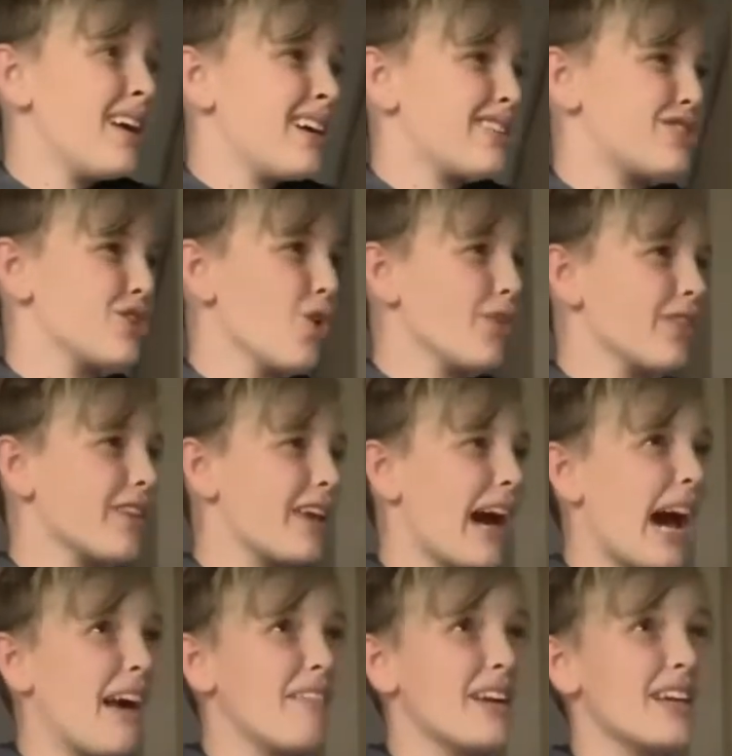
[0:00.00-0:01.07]
Jordan
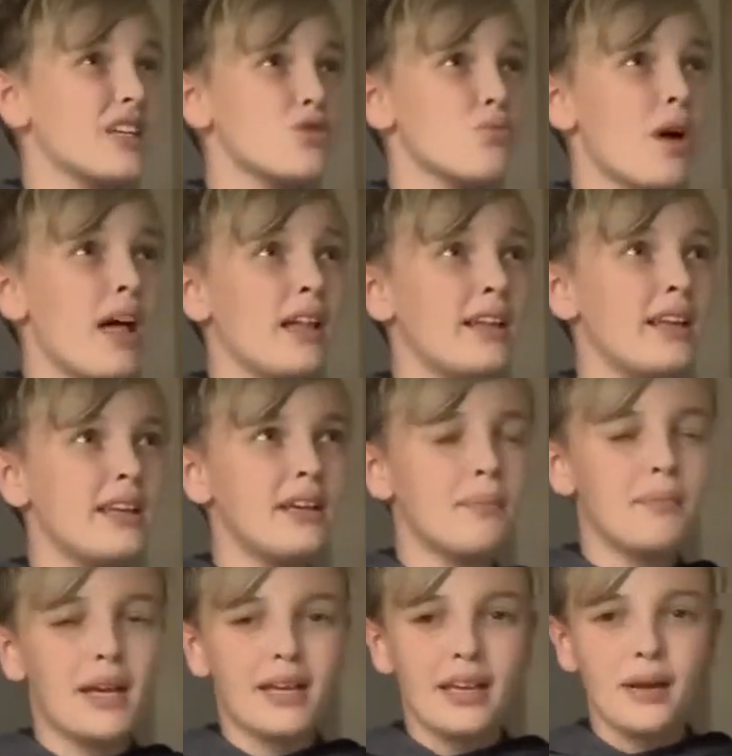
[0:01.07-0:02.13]
Garrick as well, he can
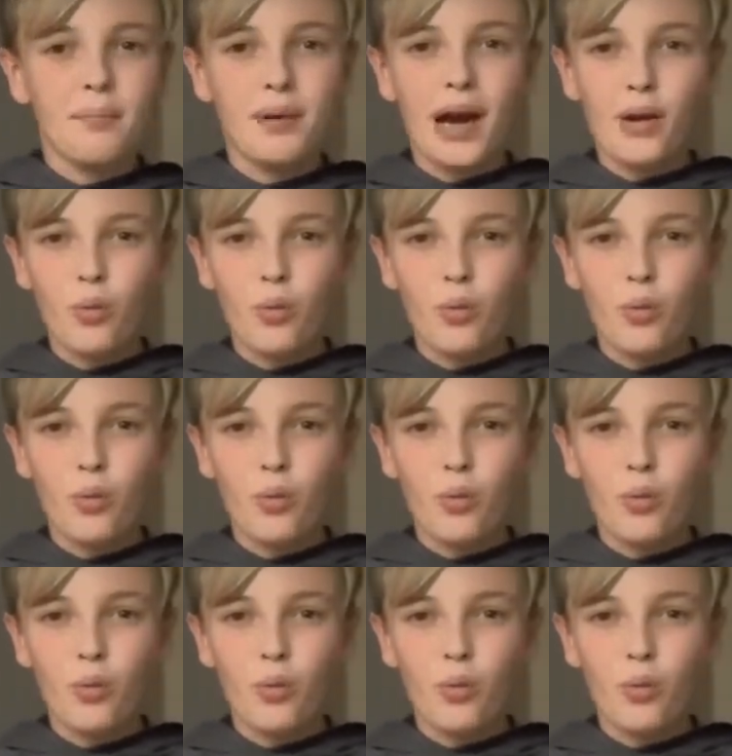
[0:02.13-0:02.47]
make an impact.